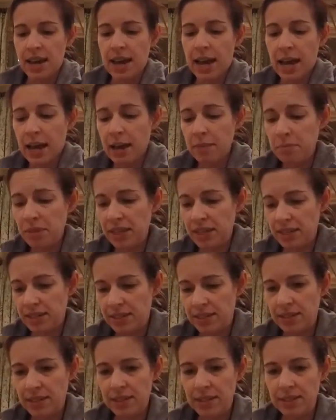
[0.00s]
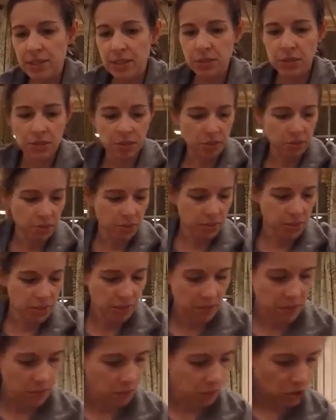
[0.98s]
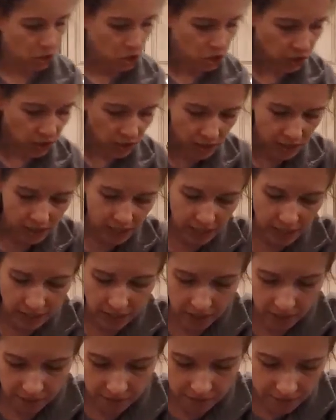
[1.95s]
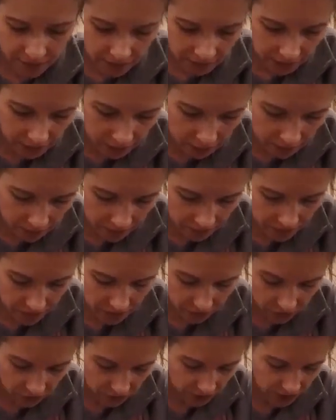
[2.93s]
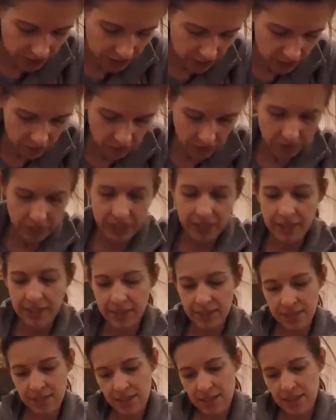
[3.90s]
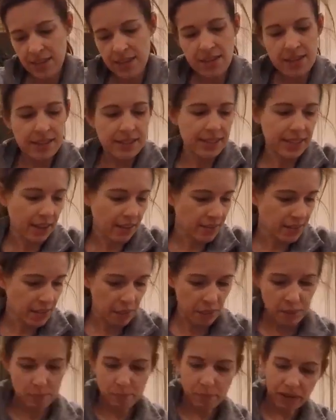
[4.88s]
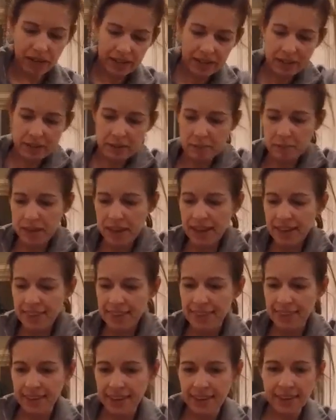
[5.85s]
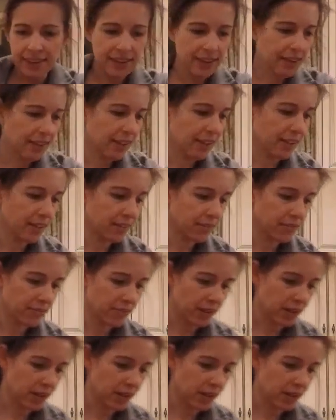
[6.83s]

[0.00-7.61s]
I'm gonna do the majority of them for this wreath down at the bottom, I think, of